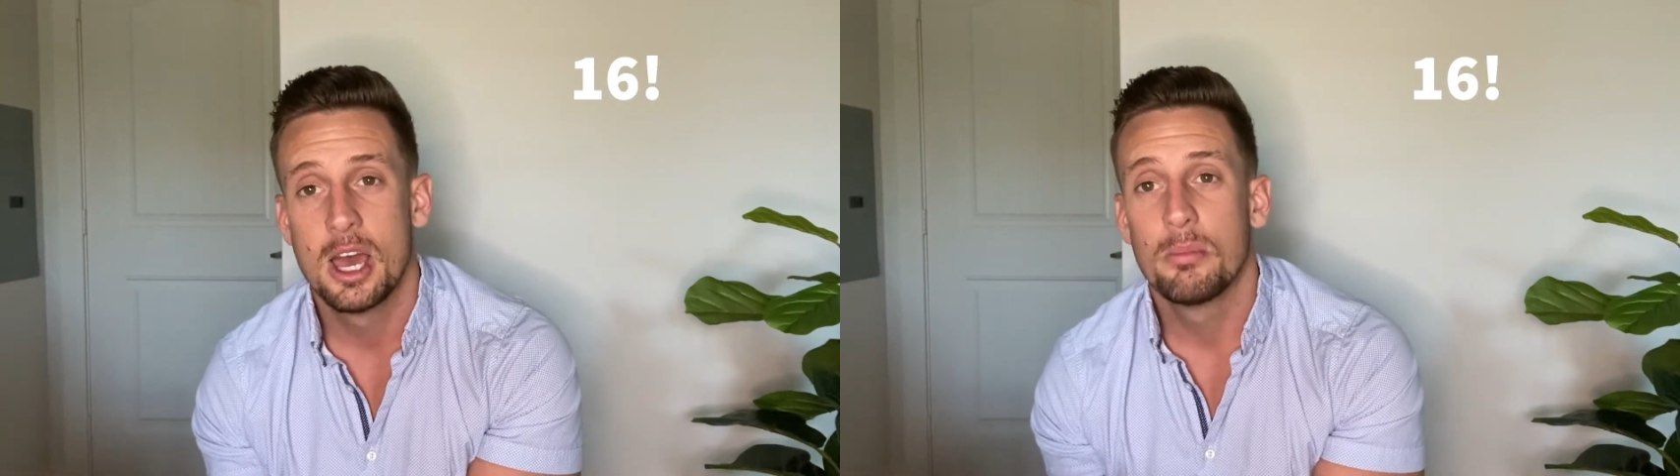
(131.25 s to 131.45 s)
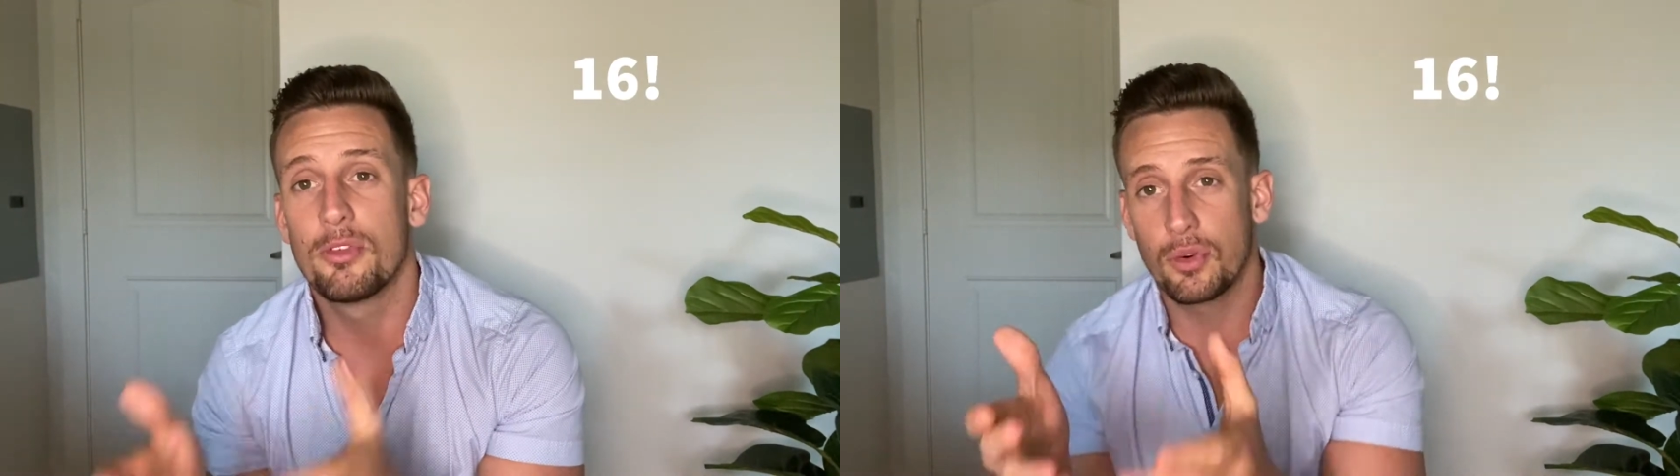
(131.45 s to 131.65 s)

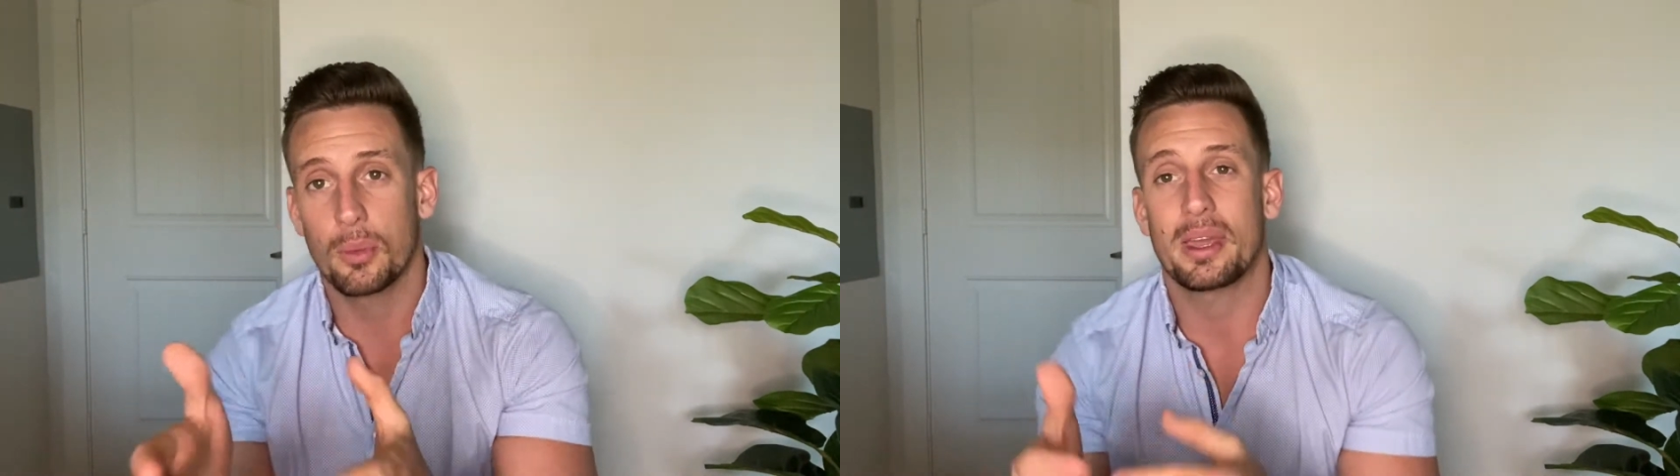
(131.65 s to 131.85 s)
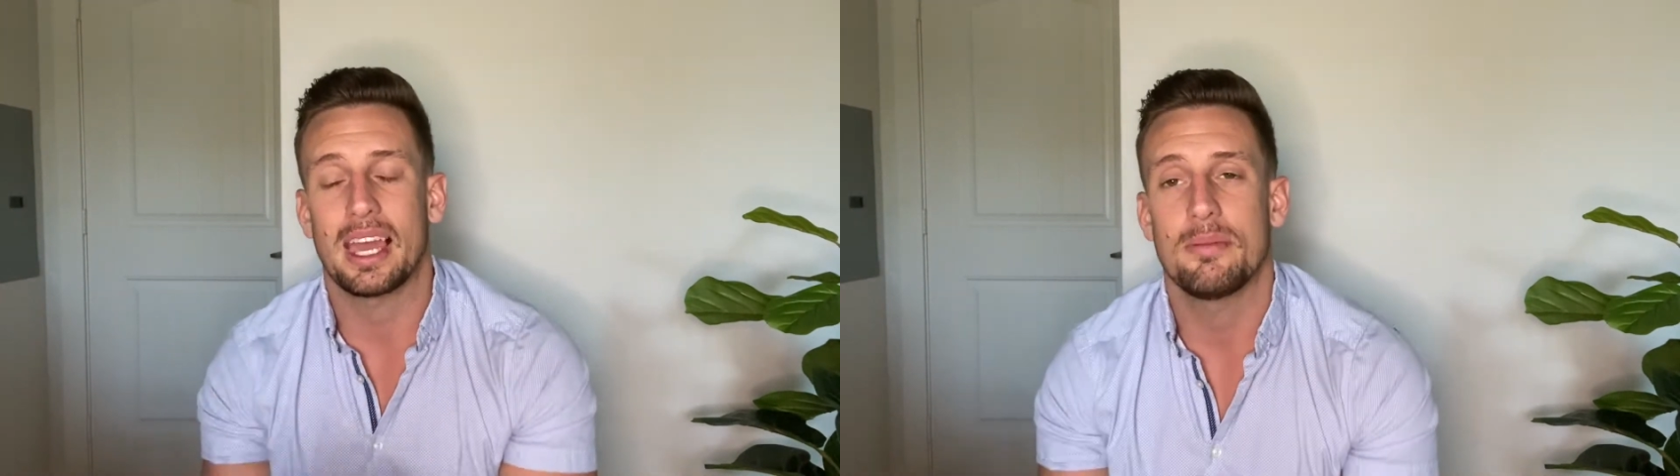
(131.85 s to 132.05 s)
before
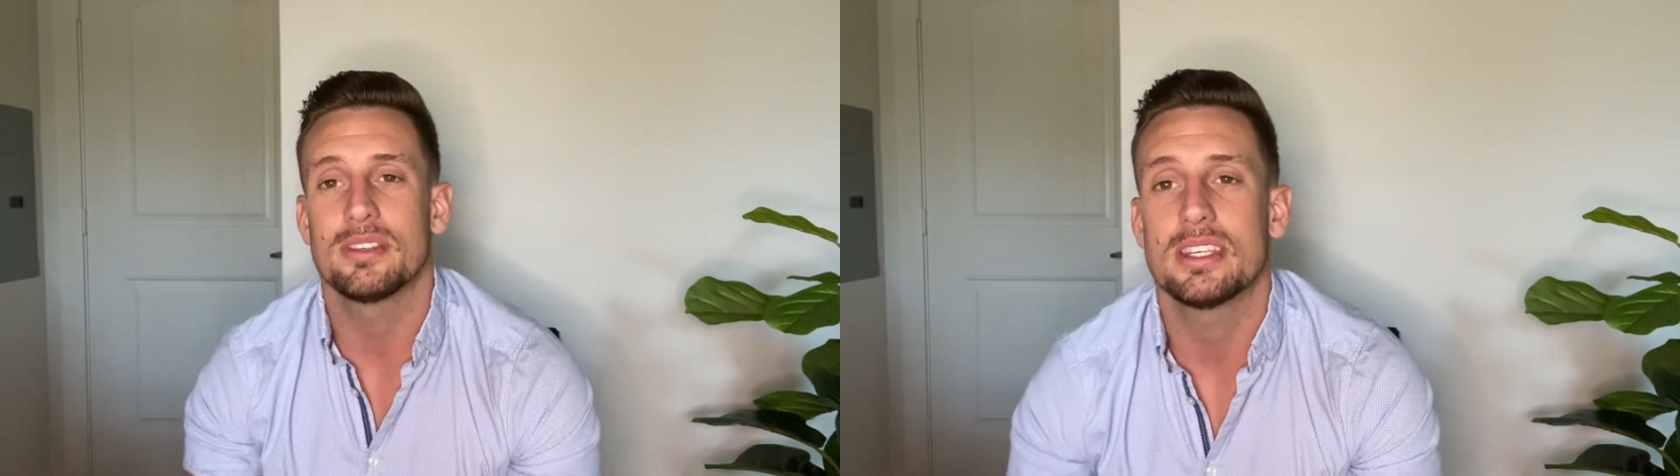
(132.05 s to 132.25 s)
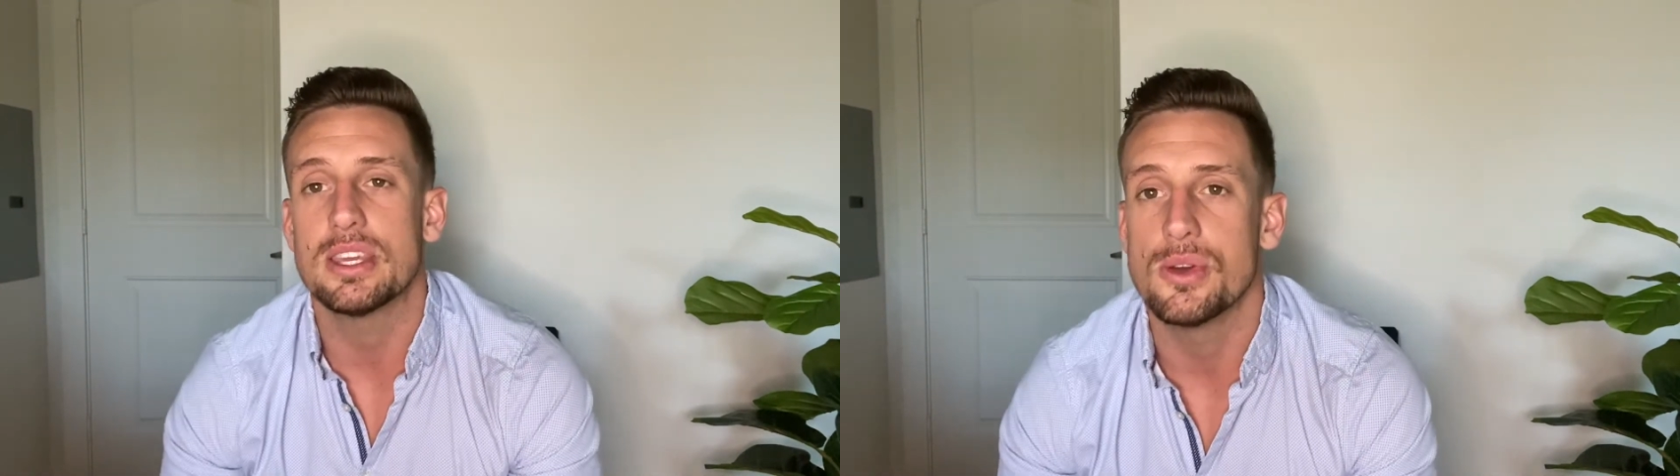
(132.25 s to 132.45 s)
we came to
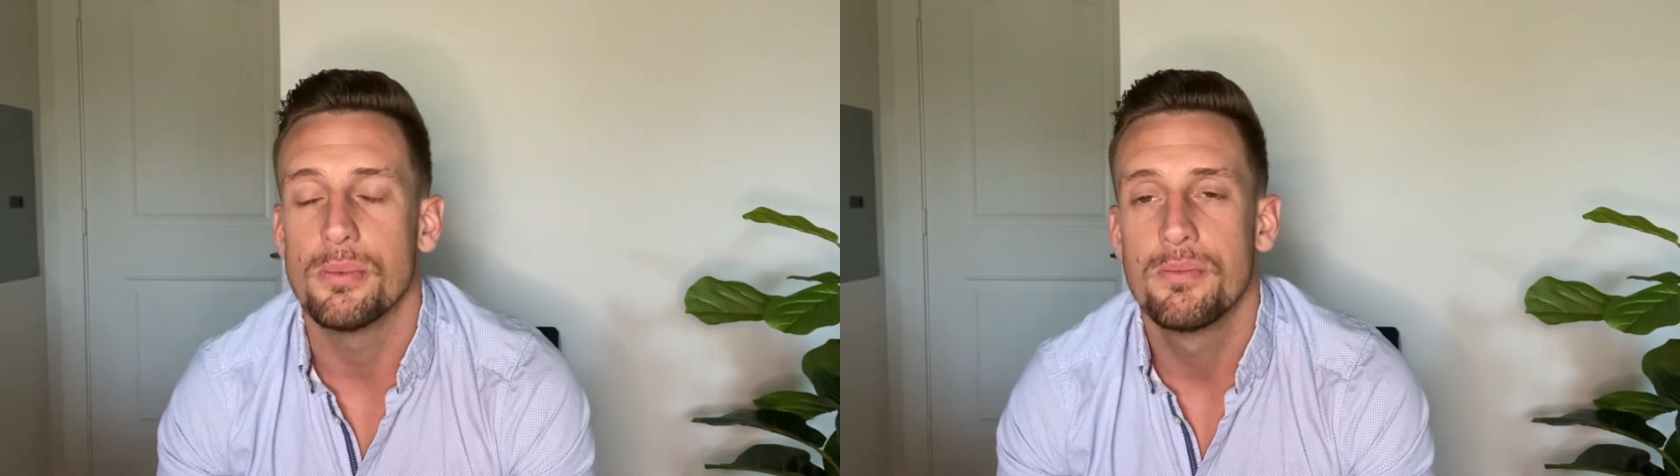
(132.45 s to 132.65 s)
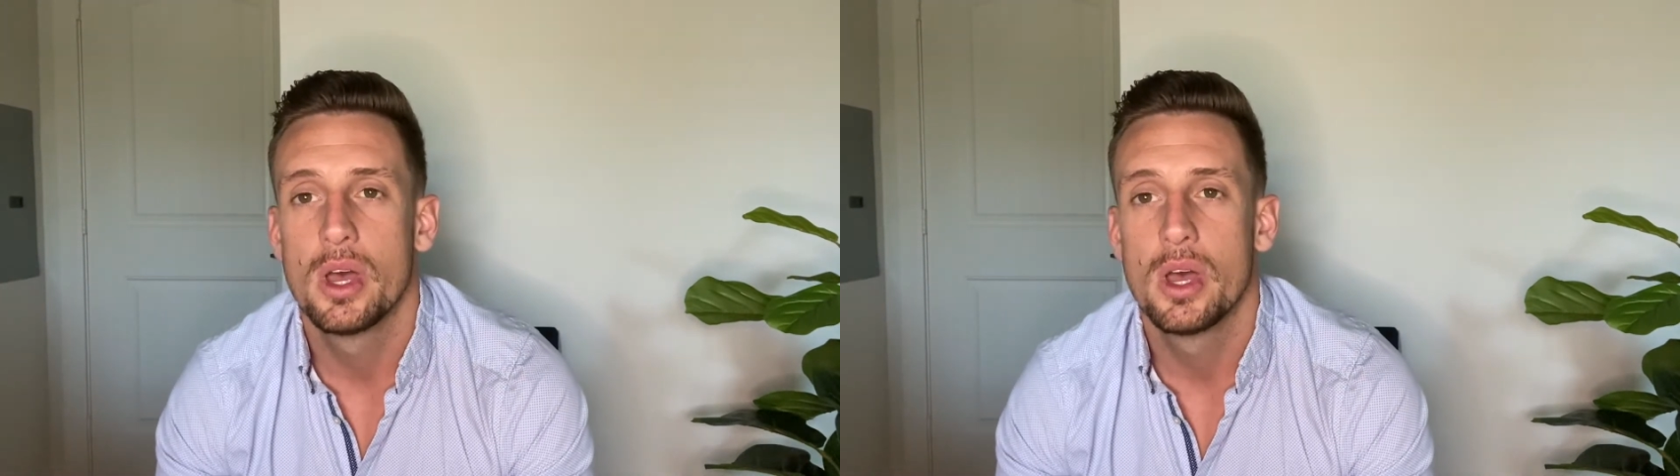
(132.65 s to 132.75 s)
see you.